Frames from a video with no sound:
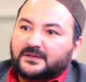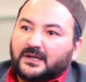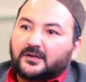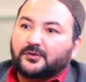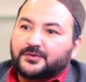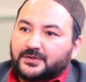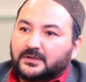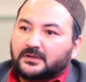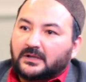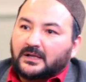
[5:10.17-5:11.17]

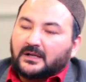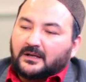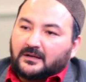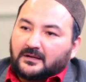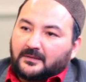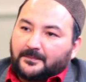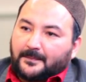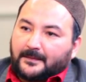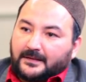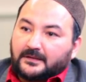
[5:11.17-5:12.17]
psychological um,
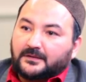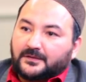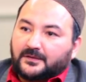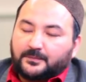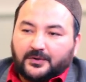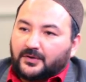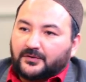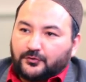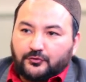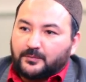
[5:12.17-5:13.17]
illness because mm -hmm.